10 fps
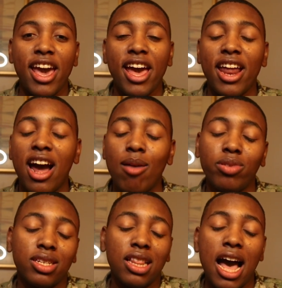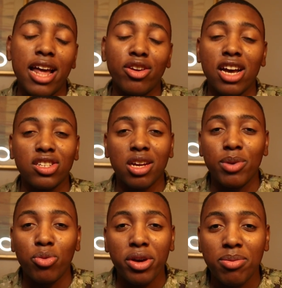And I'm just glad you guys are gonna
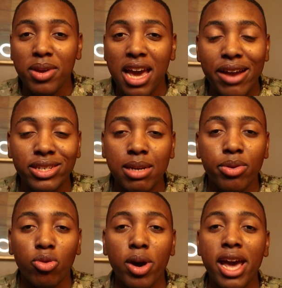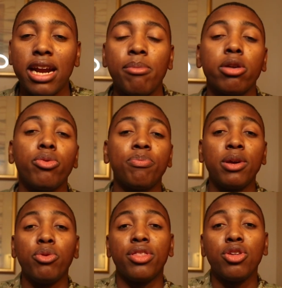be with me every step of the way, and I'm gonna
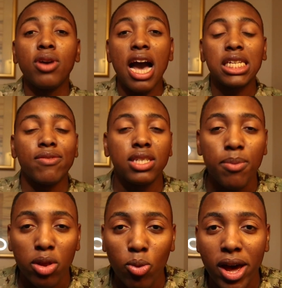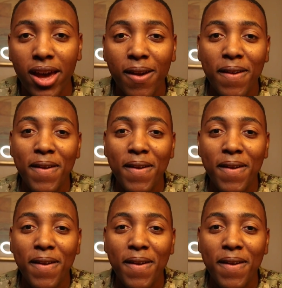be with you guys every step of the way,